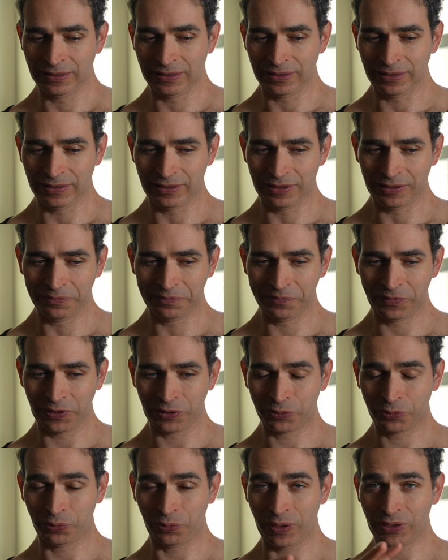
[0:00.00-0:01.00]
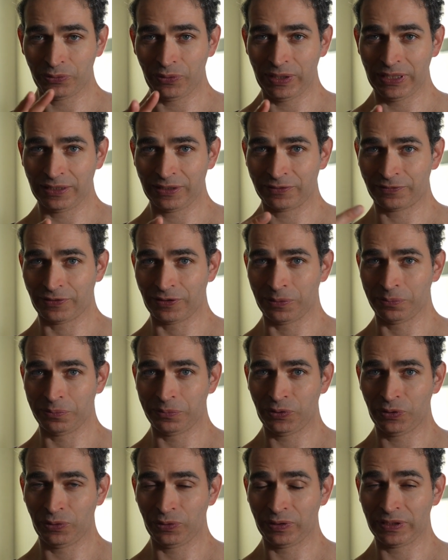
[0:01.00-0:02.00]
we're graduating from
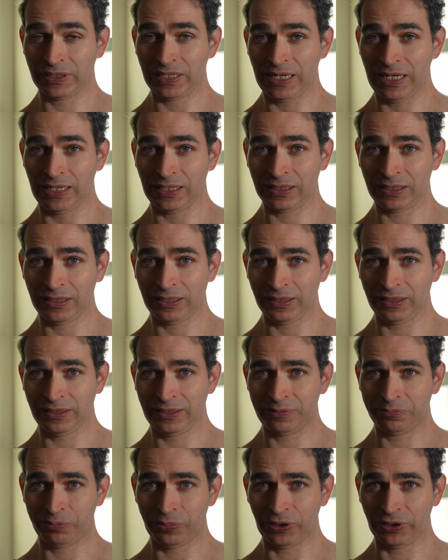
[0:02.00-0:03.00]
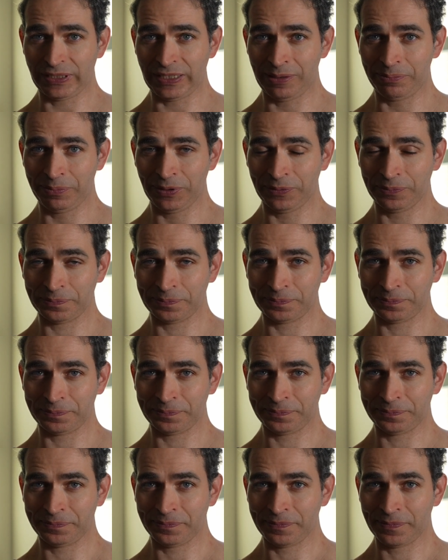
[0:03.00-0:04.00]
doing a clean push-up.
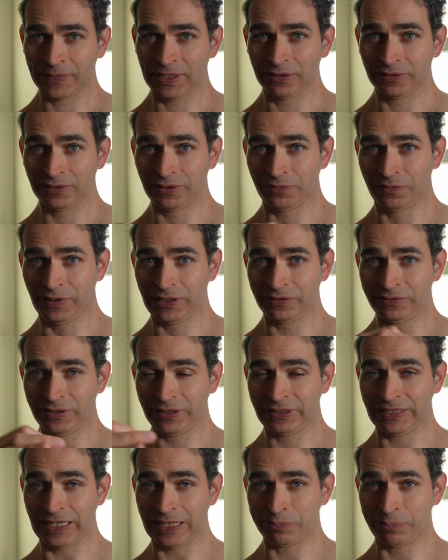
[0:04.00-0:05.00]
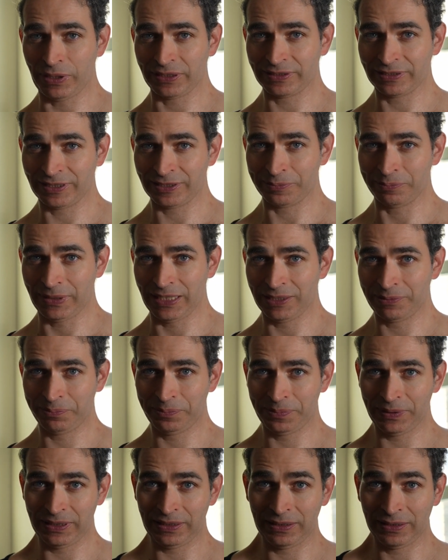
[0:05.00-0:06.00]
So one of the checkboxes might
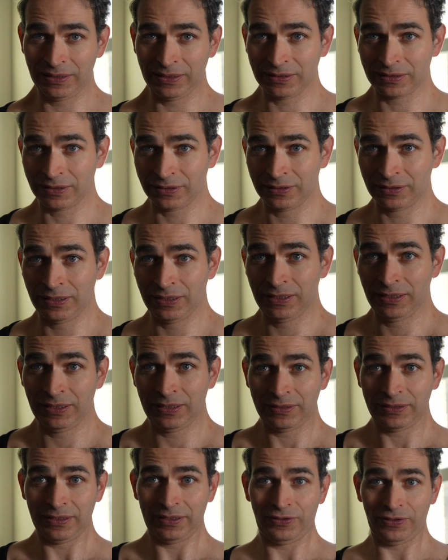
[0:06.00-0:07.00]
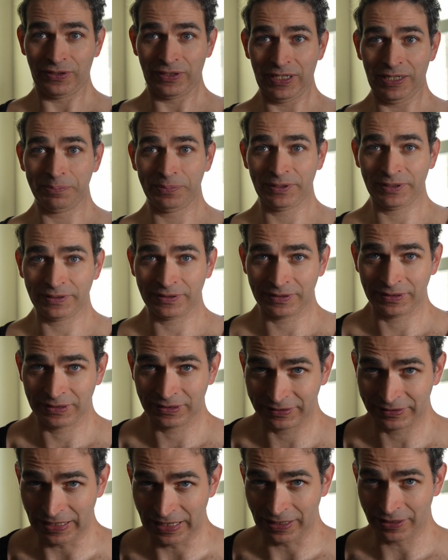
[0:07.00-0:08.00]
be, did your hips
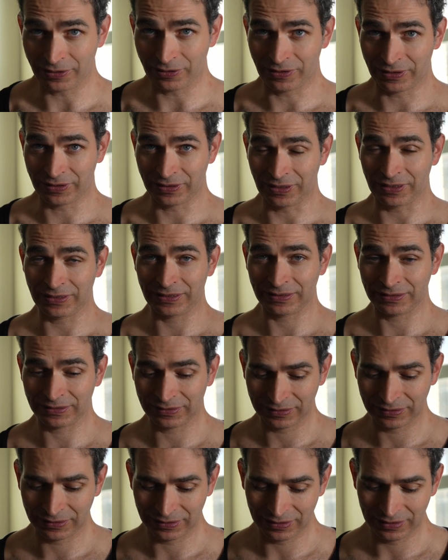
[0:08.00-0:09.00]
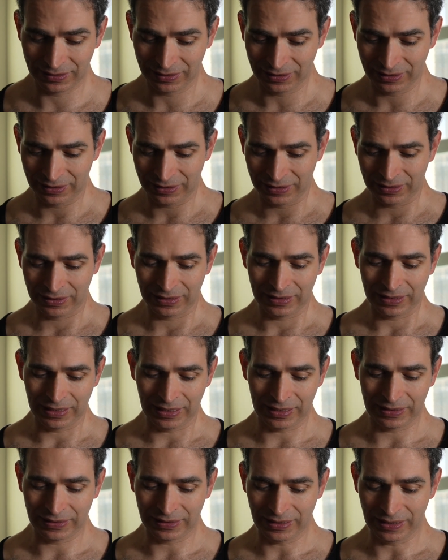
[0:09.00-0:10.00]
sag or not?
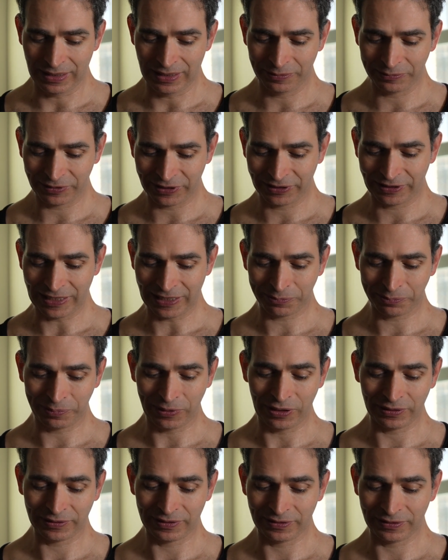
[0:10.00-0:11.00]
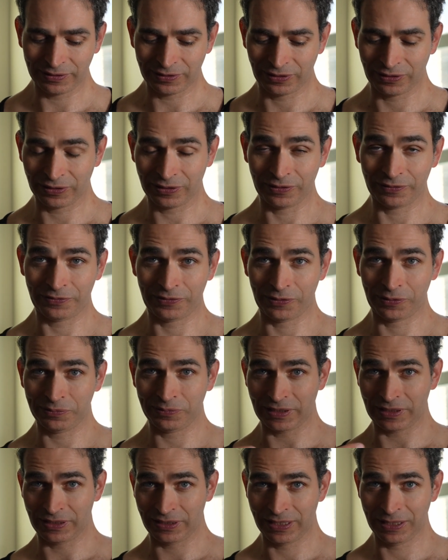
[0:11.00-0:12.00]
And the checkbox is going to confirm
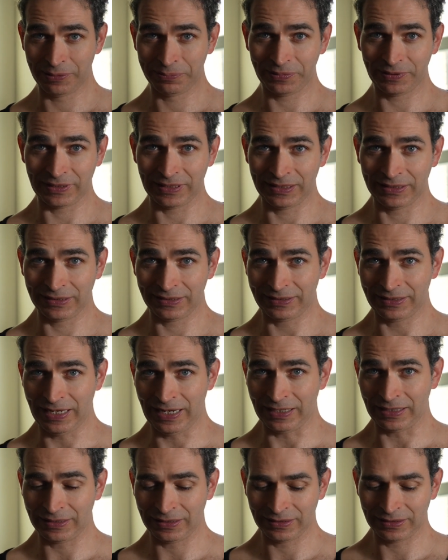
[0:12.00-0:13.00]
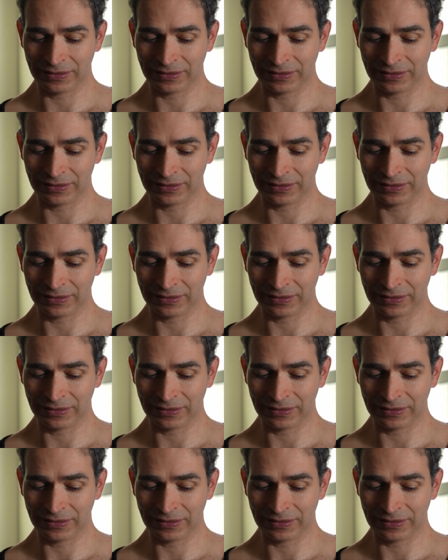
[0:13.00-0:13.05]
that your hips didn't sag.